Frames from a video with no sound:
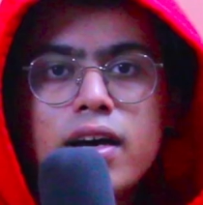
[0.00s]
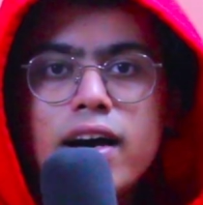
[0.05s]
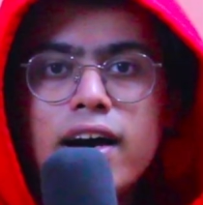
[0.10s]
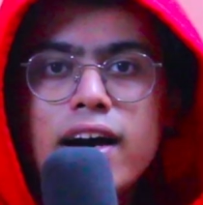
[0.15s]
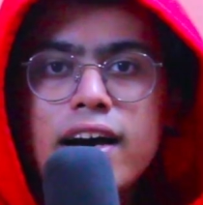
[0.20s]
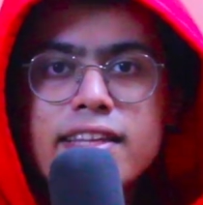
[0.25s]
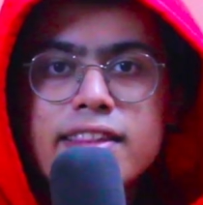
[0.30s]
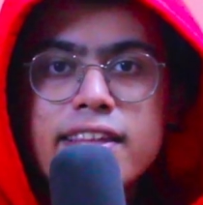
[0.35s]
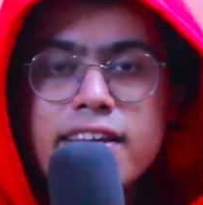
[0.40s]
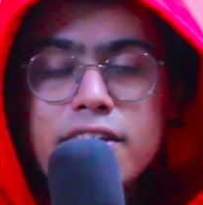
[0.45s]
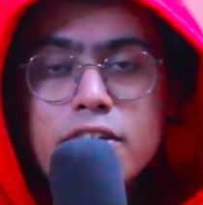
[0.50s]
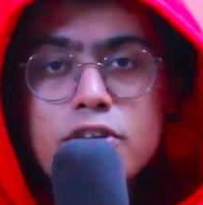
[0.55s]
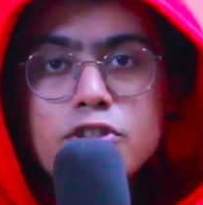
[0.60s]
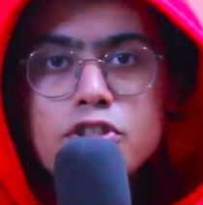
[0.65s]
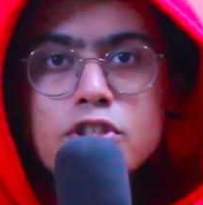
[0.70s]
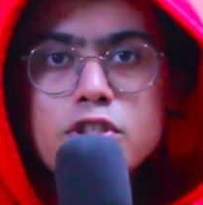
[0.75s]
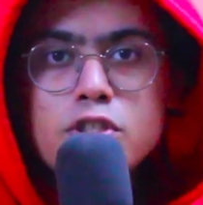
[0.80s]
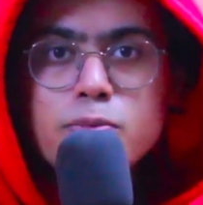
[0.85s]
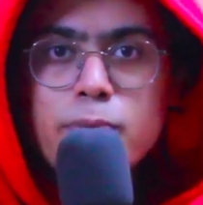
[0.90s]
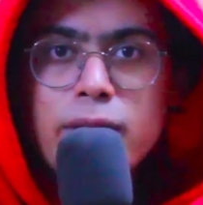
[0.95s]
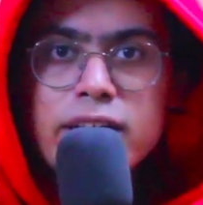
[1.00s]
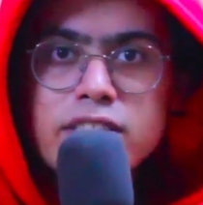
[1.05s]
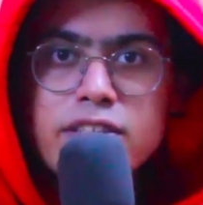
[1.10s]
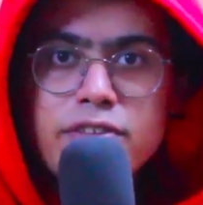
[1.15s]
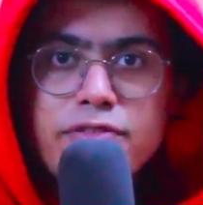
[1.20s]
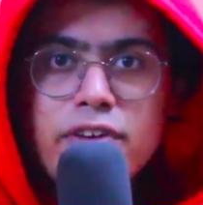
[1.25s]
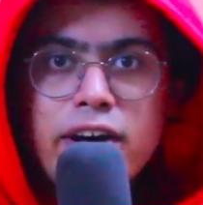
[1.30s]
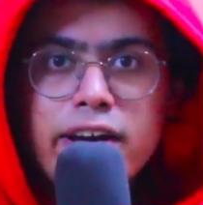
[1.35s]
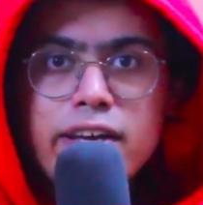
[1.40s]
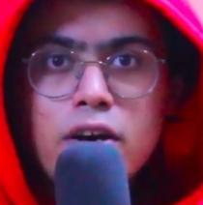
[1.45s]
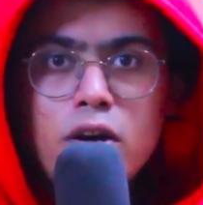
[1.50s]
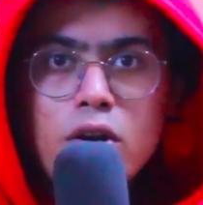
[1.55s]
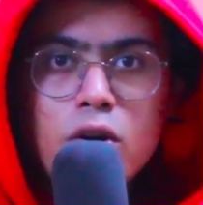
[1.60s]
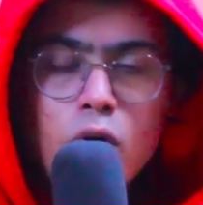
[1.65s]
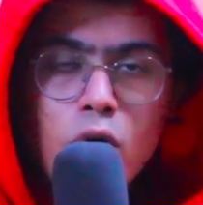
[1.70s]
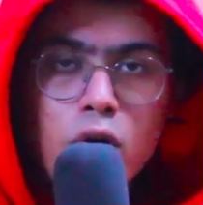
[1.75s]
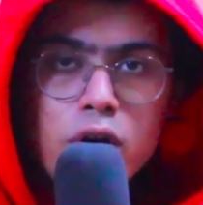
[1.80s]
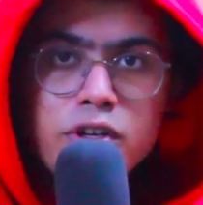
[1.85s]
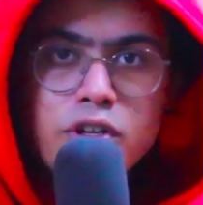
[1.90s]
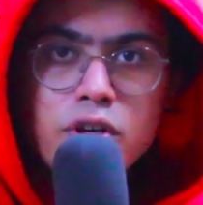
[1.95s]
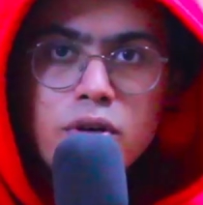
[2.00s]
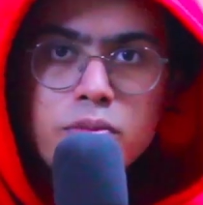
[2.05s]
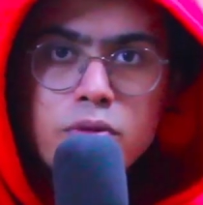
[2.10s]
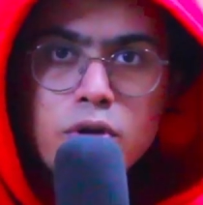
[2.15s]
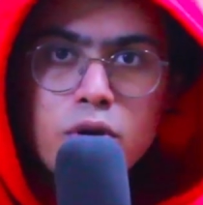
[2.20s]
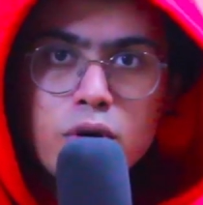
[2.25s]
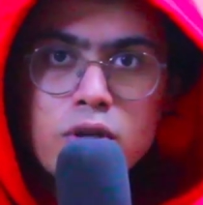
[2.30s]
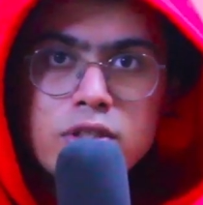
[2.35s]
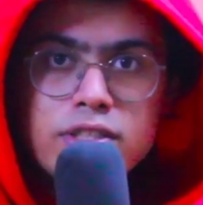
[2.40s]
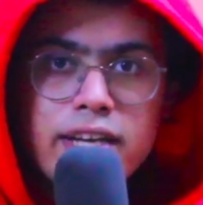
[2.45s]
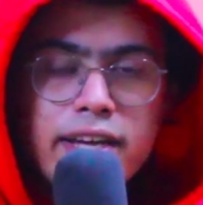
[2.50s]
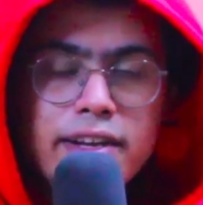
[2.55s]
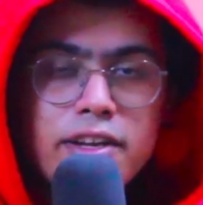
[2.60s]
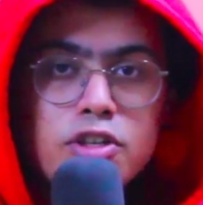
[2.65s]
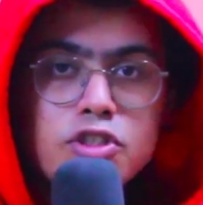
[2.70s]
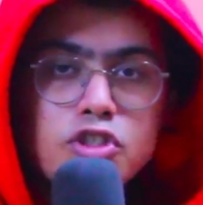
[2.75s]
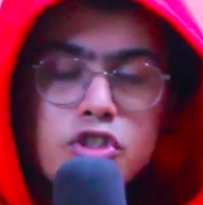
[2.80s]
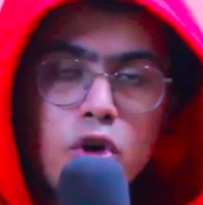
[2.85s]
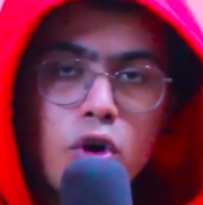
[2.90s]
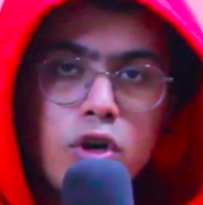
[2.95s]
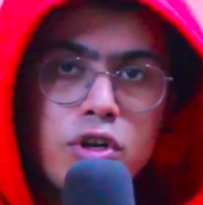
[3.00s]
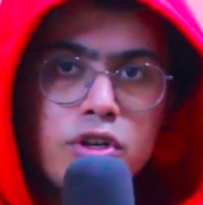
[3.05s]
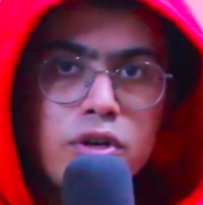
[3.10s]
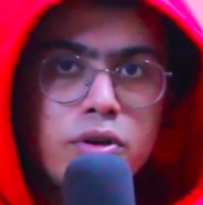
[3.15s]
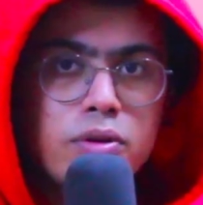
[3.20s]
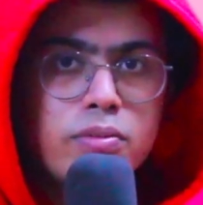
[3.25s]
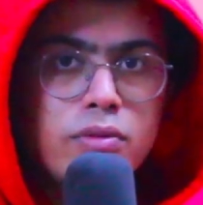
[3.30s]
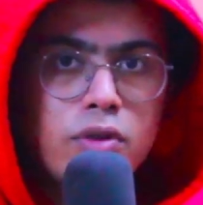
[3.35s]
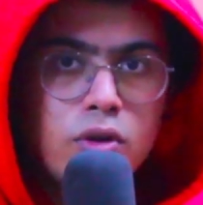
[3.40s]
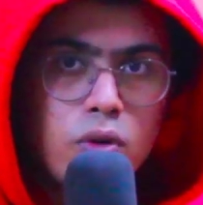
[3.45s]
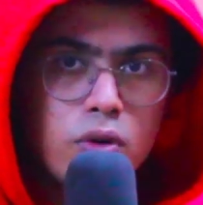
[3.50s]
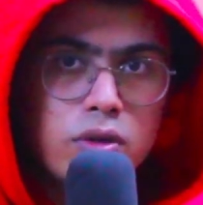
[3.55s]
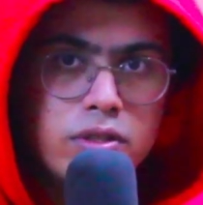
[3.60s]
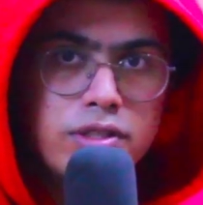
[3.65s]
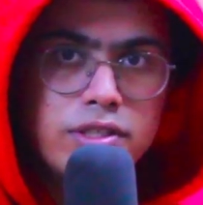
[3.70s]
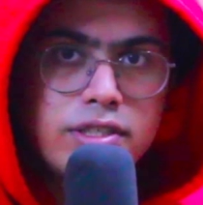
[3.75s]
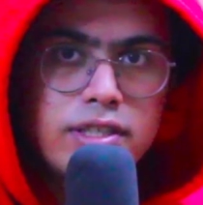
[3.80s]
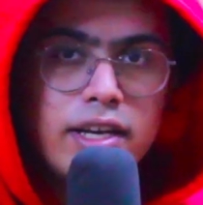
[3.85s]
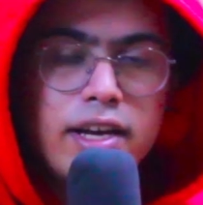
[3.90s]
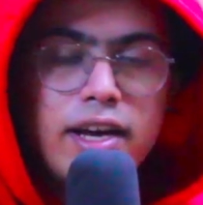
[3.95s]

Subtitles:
I think you should specify your long-term goals and your short-term goals.